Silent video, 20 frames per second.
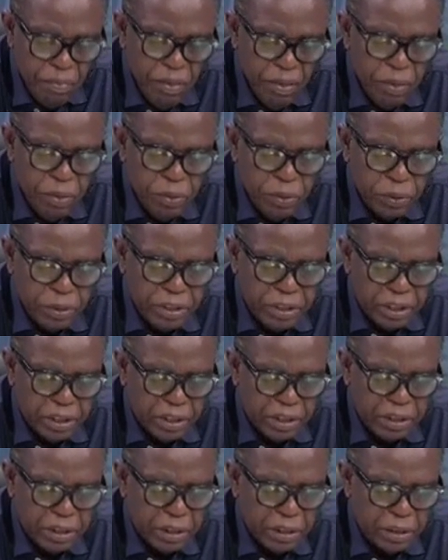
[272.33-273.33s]

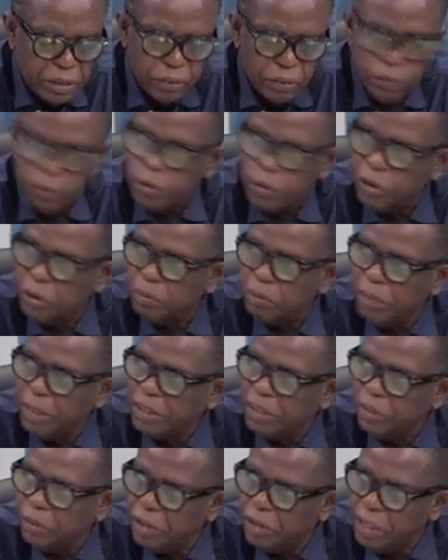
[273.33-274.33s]
notice, which was
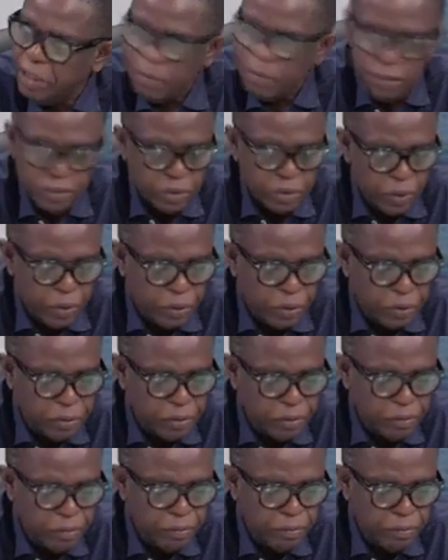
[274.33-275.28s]
placed on him and so on.